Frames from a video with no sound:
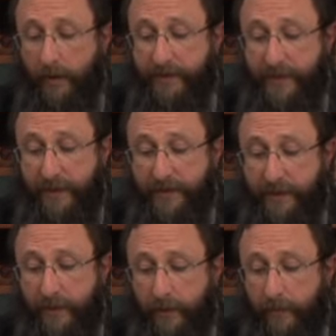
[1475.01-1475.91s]
says
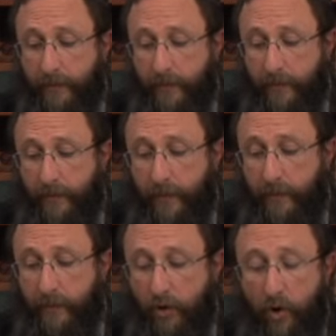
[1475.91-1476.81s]
the
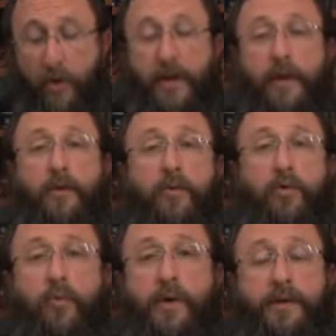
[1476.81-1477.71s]
Kohen
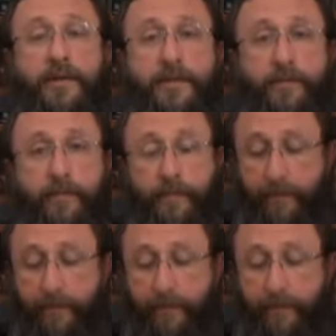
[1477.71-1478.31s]
who was